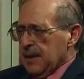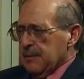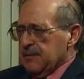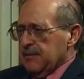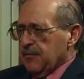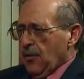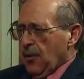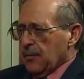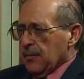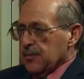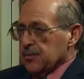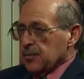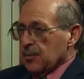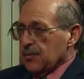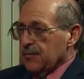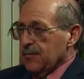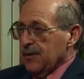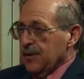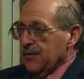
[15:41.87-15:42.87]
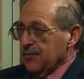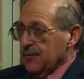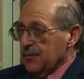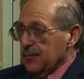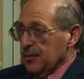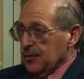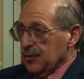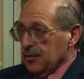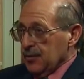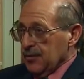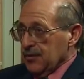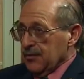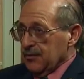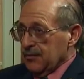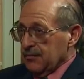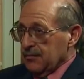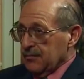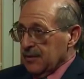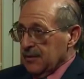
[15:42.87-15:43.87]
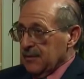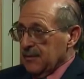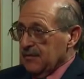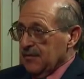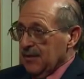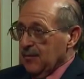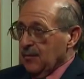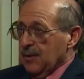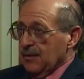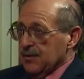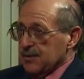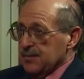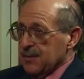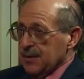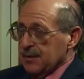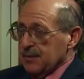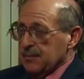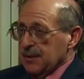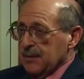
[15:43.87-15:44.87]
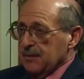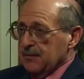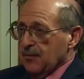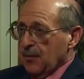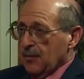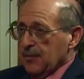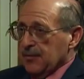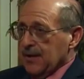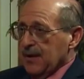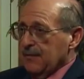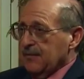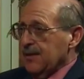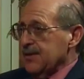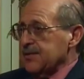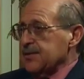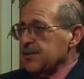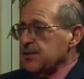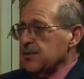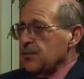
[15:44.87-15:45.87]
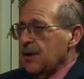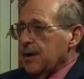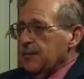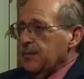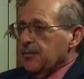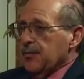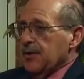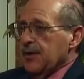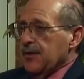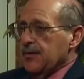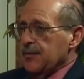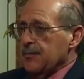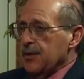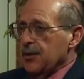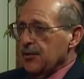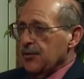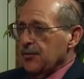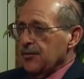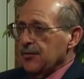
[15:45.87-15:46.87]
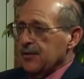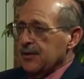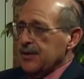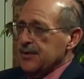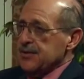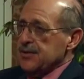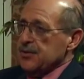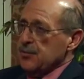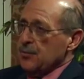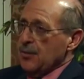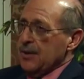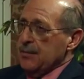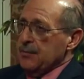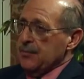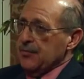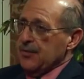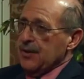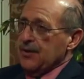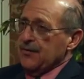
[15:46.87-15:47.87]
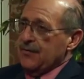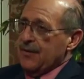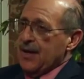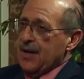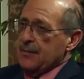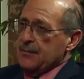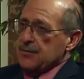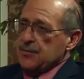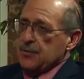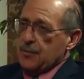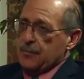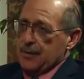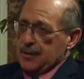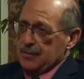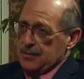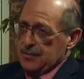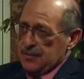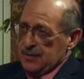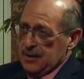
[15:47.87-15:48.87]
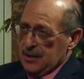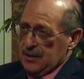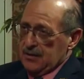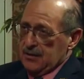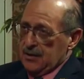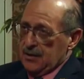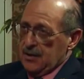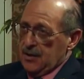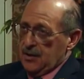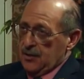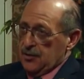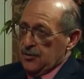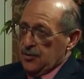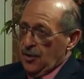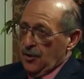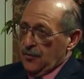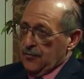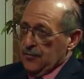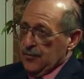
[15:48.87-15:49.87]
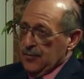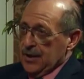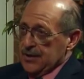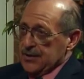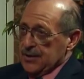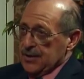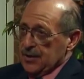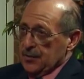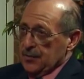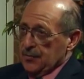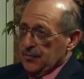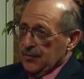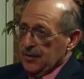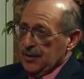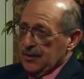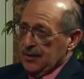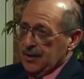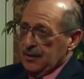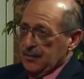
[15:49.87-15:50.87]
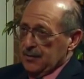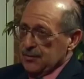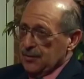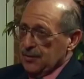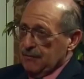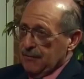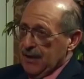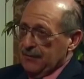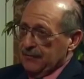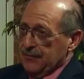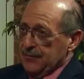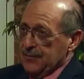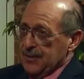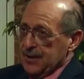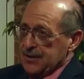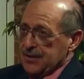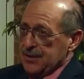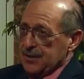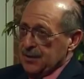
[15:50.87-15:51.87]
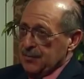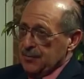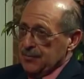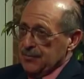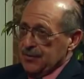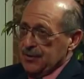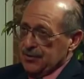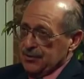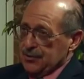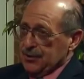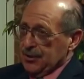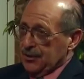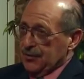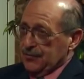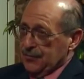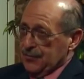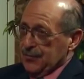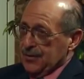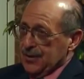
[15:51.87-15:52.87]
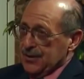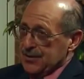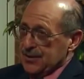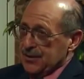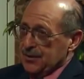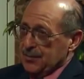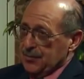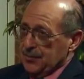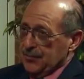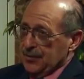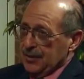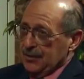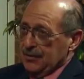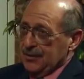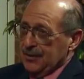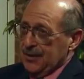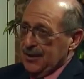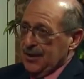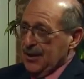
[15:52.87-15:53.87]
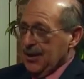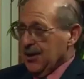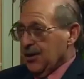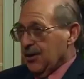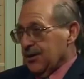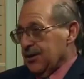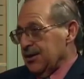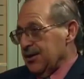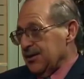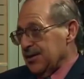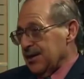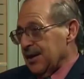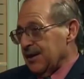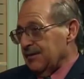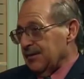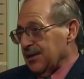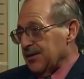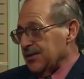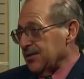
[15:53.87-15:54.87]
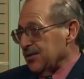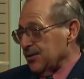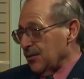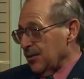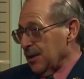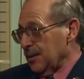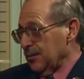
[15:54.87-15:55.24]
baby formulas we're very familiar with. I mean, very well-respected baby formulas have less than 20% of the minerals and less than 20% of the vitamins our babies need. Dog food has 100%, laboratory rat food has 100%, chicken food has 100%, and our kids have less than